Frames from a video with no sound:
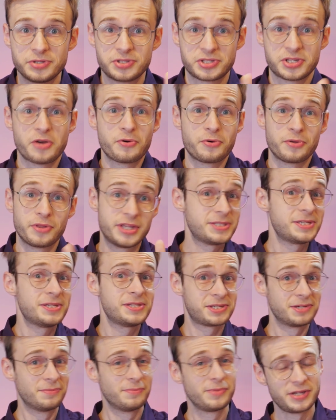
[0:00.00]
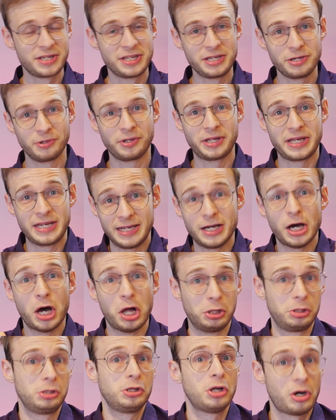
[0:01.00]
So this is something you'll hear
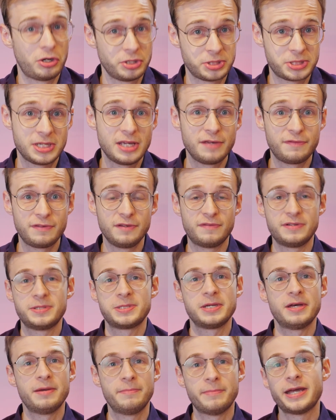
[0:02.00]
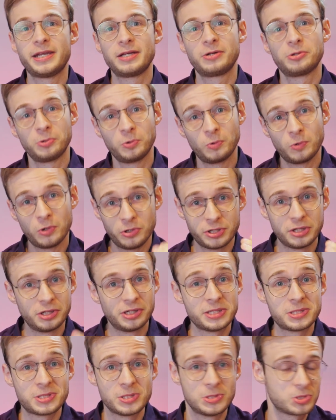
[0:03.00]
a lot if you visit a medical ward and
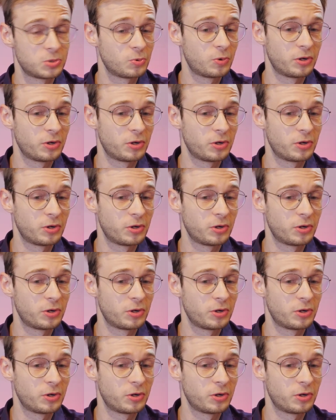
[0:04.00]
listen to